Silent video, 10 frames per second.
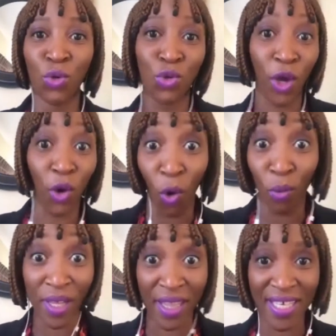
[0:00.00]
Who's going to
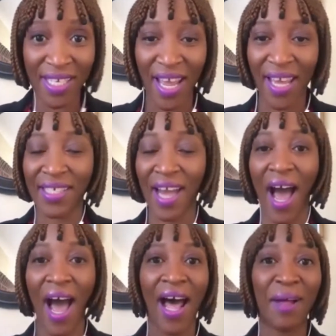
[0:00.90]
open the stage?
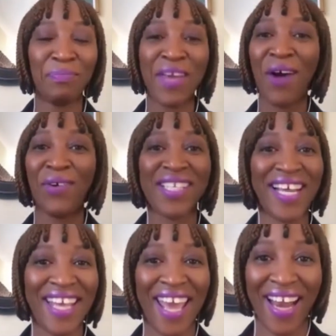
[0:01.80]
Ah, me, I was
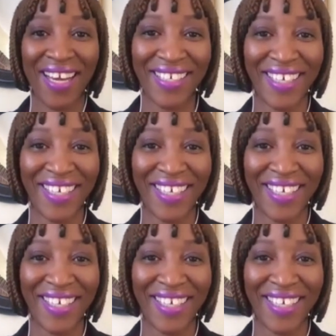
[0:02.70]
that girl.